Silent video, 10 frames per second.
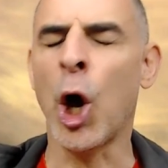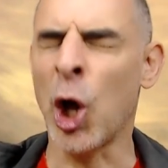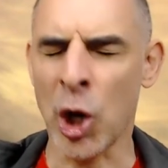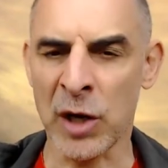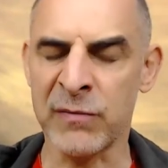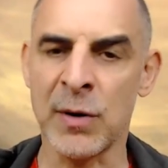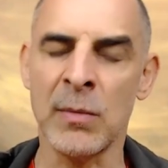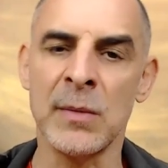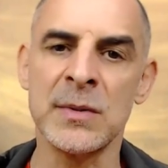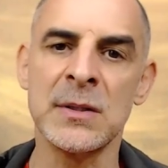A lot of
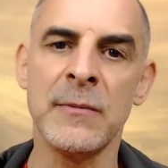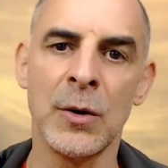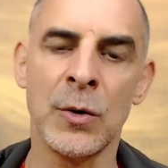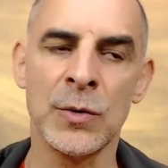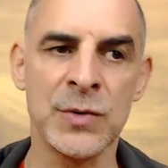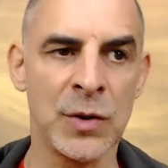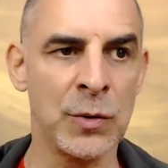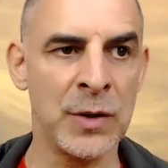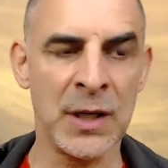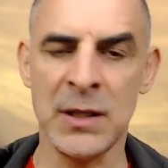problems.
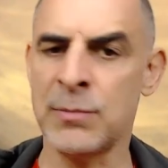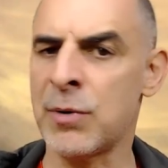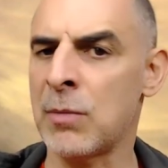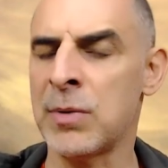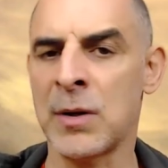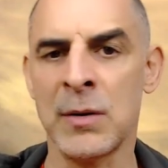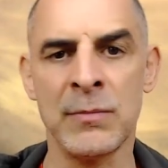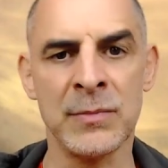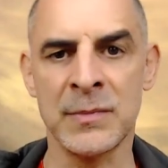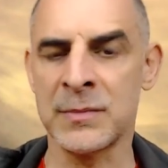Also kidney
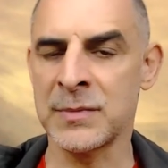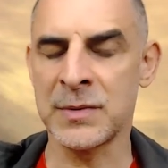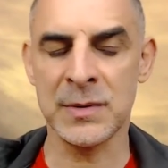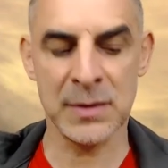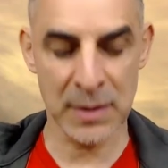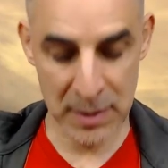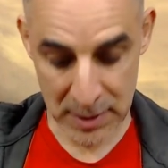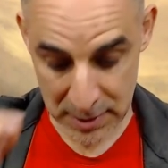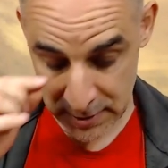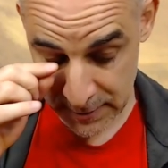problems.
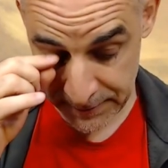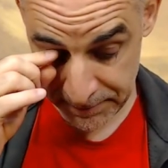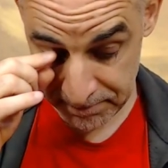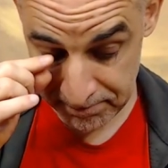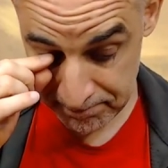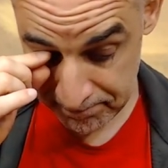Um,